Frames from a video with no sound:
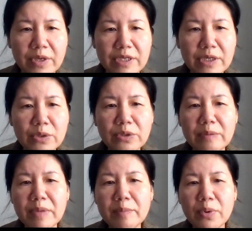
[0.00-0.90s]
including
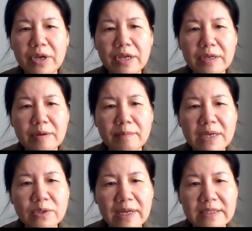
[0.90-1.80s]
the membrane
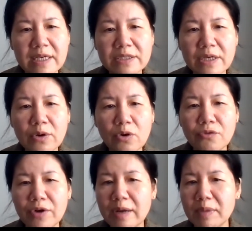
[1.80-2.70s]
methylation or
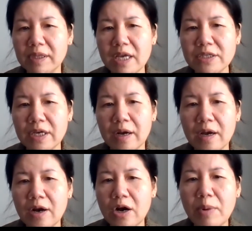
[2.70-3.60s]
fragmentation
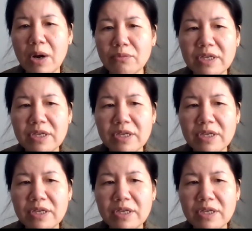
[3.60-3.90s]
upon